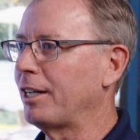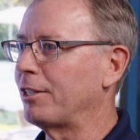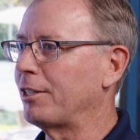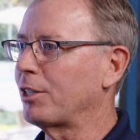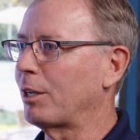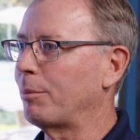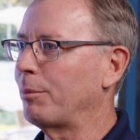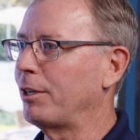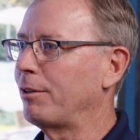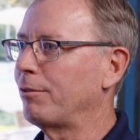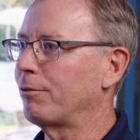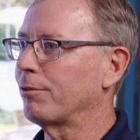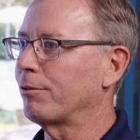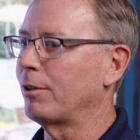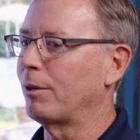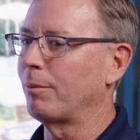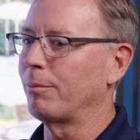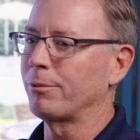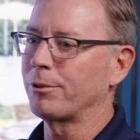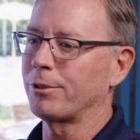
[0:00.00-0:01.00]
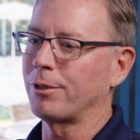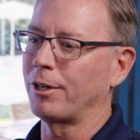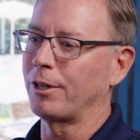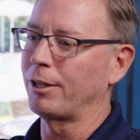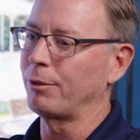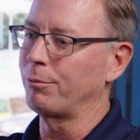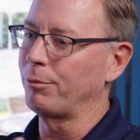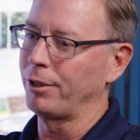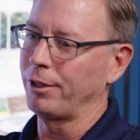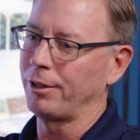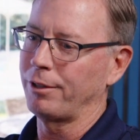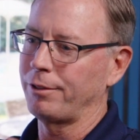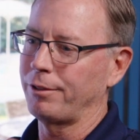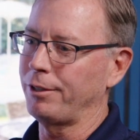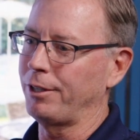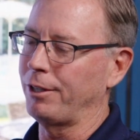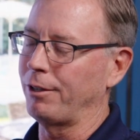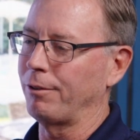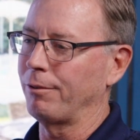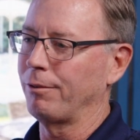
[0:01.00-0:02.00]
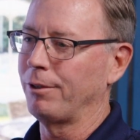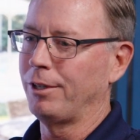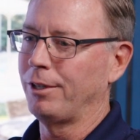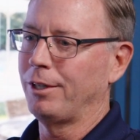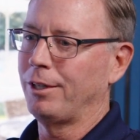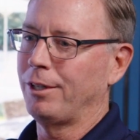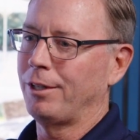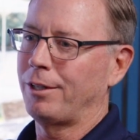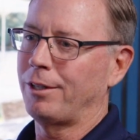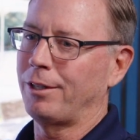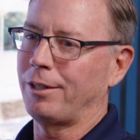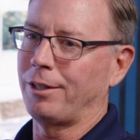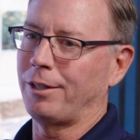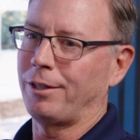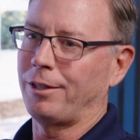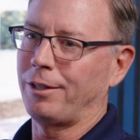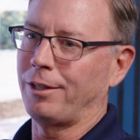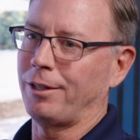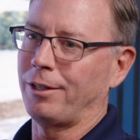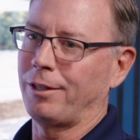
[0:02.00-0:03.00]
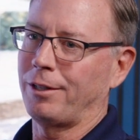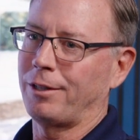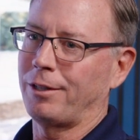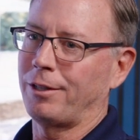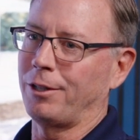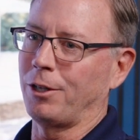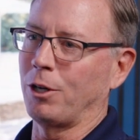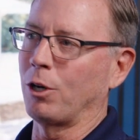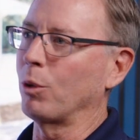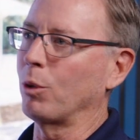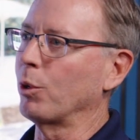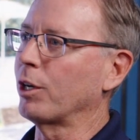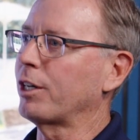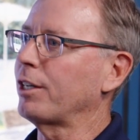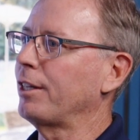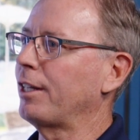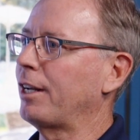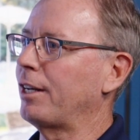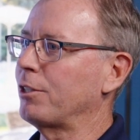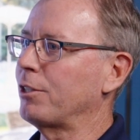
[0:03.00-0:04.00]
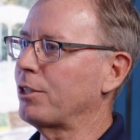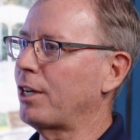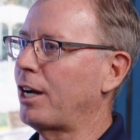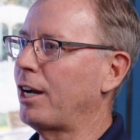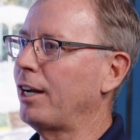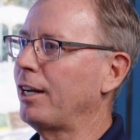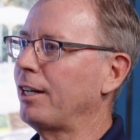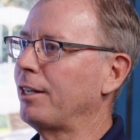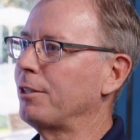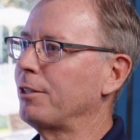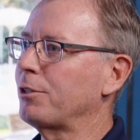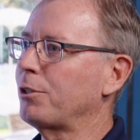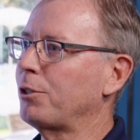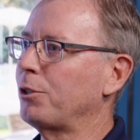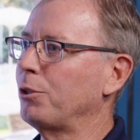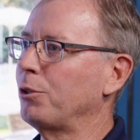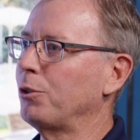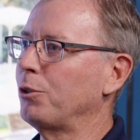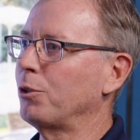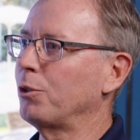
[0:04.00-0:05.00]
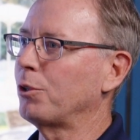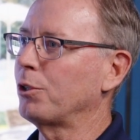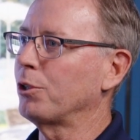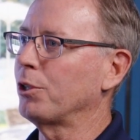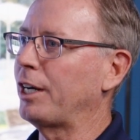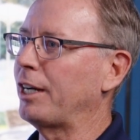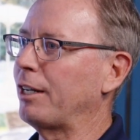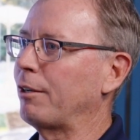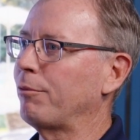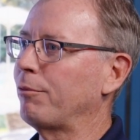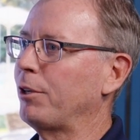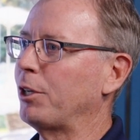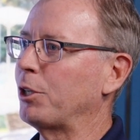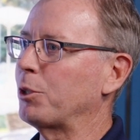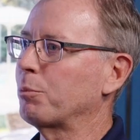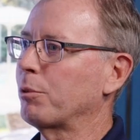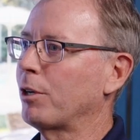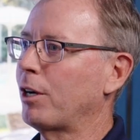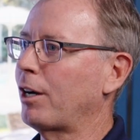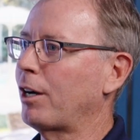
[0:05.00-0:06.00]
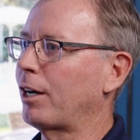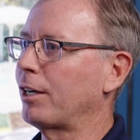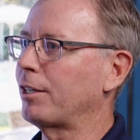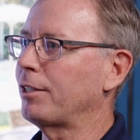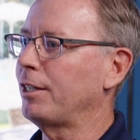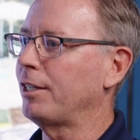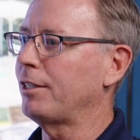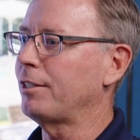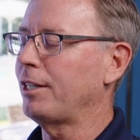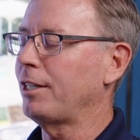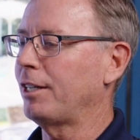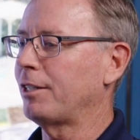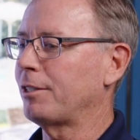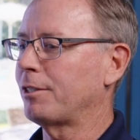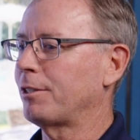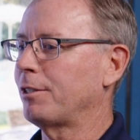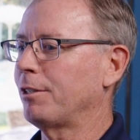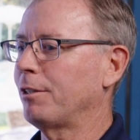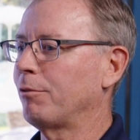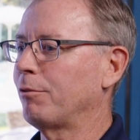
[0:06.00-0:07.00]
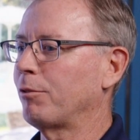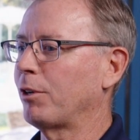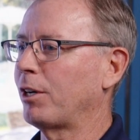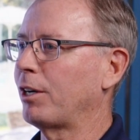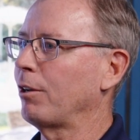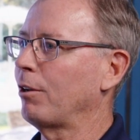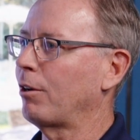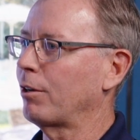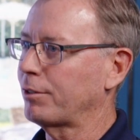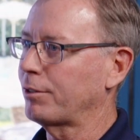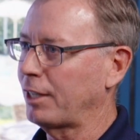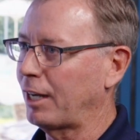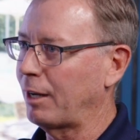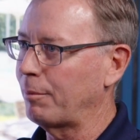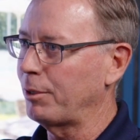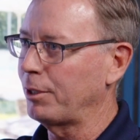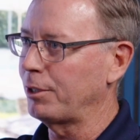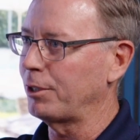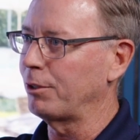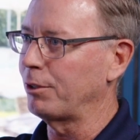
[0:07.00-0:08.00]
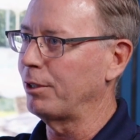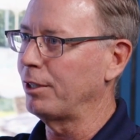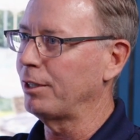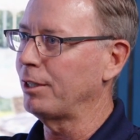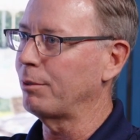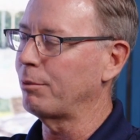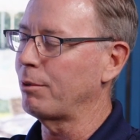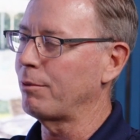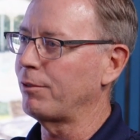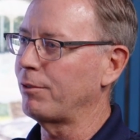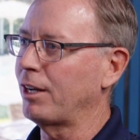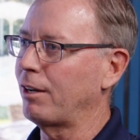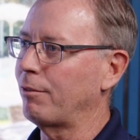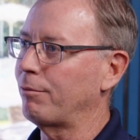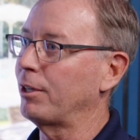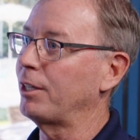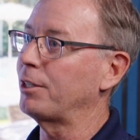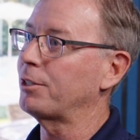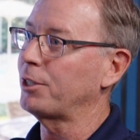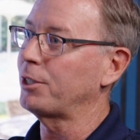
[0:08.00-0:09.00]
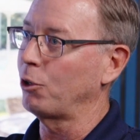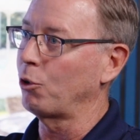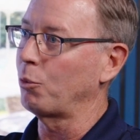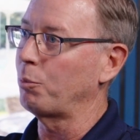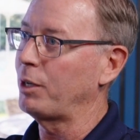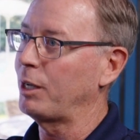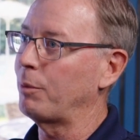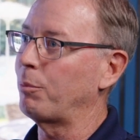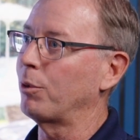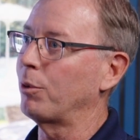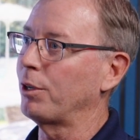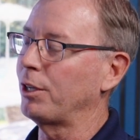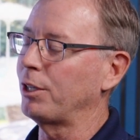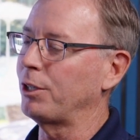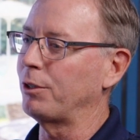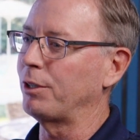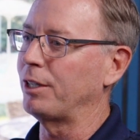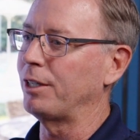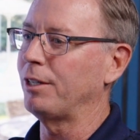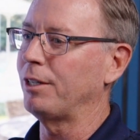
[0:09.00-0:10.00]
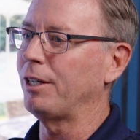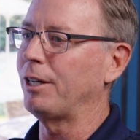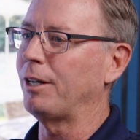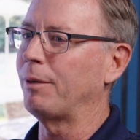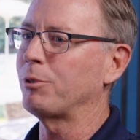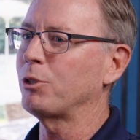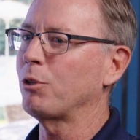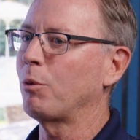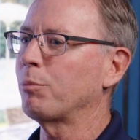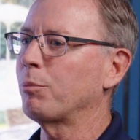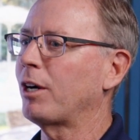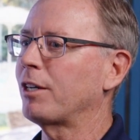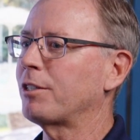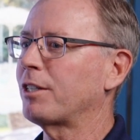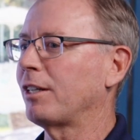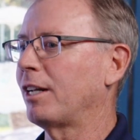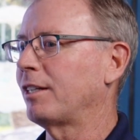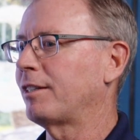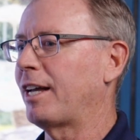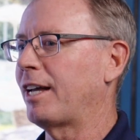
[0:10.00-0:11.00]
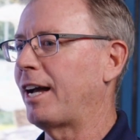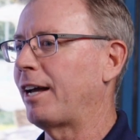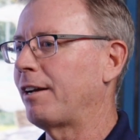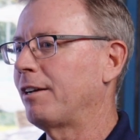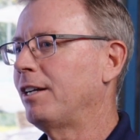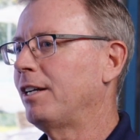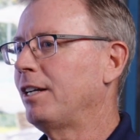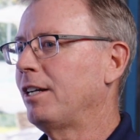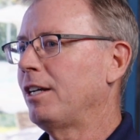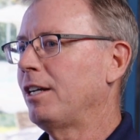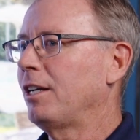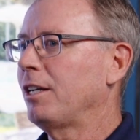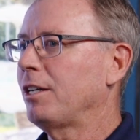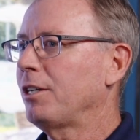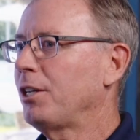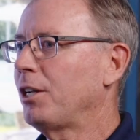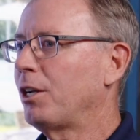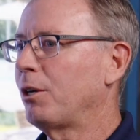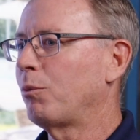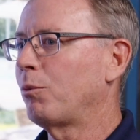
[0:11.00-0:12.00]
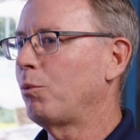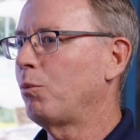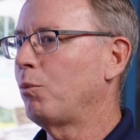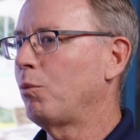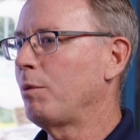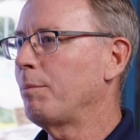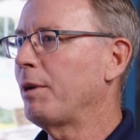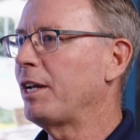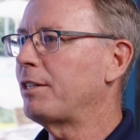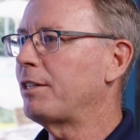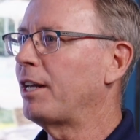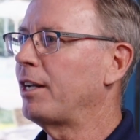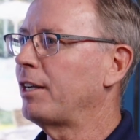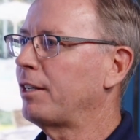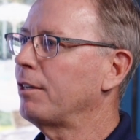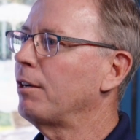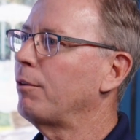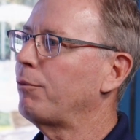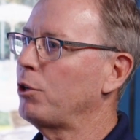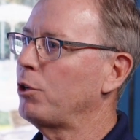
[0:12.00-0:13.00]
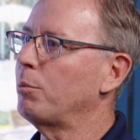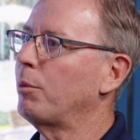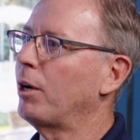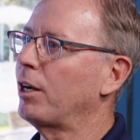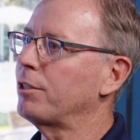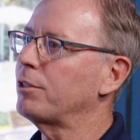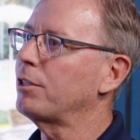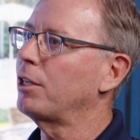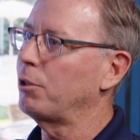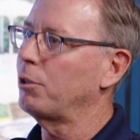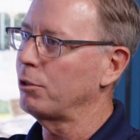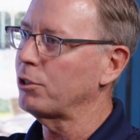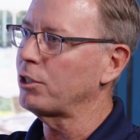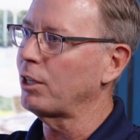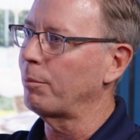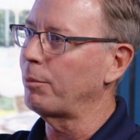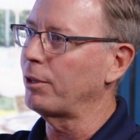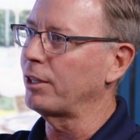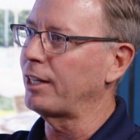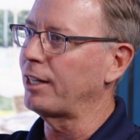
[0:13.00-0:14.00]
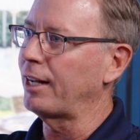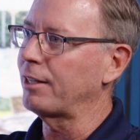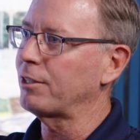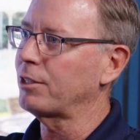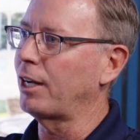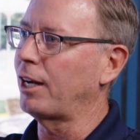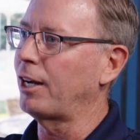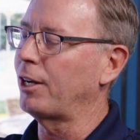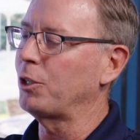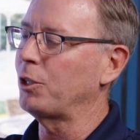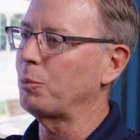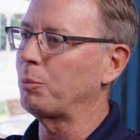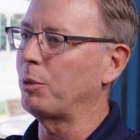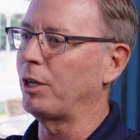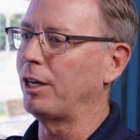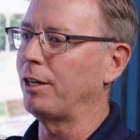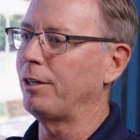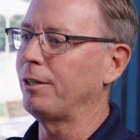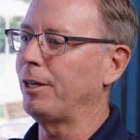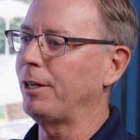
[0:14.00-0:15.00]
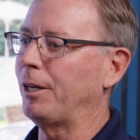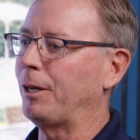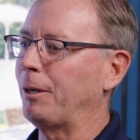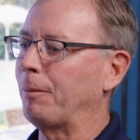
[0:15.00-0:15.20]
is. I mean, from starting with, the artwork and the designs to creating a finished product, it takes a very long time to do it, and we've got very skilled people to do it. So a project like that, we may take a few months to do something that size, but